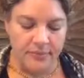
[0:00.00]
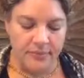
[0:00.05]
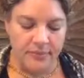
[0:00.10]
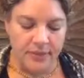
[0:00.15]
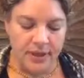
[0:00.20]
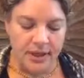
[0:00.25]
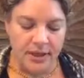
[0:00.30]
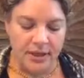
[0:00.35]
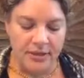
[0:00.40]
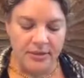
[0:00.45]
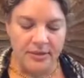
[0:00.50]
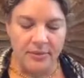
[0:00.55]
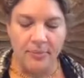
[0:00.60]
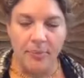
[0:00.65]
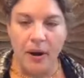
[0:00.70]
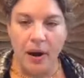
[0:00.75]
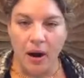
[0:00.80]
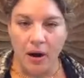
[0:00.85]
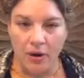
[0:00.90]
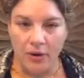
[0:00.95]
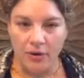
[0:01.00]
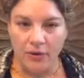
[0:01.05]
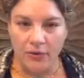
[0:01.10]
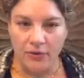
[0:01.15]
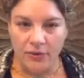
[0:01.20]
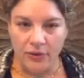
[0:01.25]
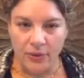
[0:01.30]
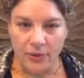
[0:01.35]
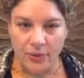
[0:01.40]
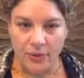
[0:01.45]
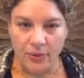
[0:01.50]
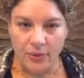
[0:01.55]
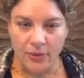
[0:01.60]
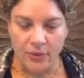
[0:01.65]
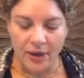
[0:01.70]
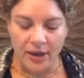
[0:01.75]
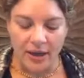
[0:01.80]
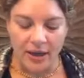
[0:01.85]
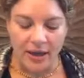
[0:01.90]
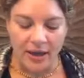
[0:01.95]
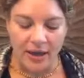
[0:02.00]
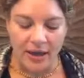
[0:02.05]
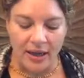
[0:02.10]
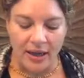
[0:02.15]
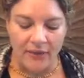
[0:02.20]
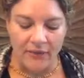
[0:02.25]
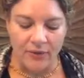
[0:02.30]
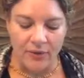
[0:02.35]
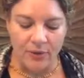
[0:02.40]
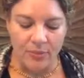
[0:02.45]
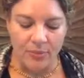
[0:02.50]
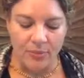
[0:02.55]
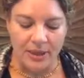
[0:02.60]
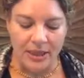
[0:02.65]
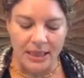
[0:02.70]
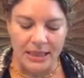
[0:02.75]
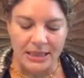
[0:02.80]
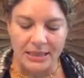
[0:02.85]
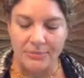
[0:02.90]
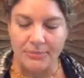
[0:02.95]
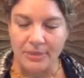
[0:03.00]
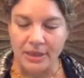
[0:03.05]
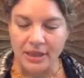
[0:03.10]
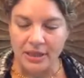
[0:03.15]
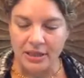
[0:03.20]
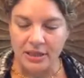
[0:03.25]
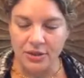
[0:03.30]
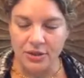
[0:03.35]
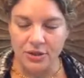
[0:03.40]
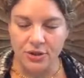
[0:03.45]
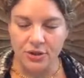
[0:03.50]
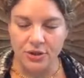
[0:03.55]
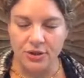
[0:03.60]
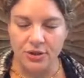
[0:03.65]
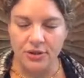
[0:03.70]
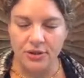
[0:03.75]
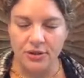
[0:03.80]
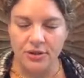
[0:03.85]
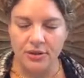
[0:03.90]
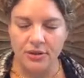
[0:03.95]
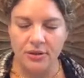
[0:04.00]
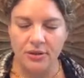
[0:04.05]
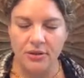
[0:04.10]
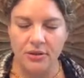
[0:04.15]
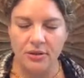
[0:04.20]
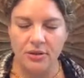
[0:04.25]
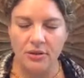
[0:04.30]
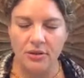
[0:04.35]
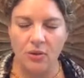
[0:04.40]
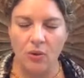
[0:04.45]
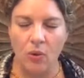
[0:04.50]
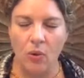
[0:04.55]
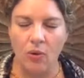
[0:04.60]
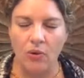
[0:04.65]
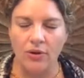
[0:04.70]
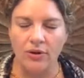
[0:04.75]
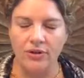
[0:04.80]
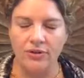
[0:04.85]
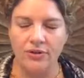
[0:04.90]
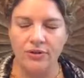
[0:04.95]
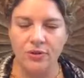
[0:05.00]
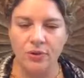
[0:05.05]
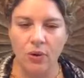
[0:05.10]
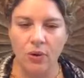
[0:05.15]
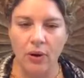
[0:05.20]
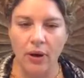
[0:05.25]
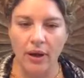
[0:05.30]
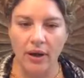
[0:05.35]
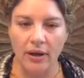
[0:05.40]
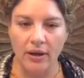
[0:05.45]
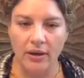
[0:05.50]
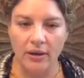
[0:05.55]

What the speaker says: It is a part of you that can never be diminished or destroyed.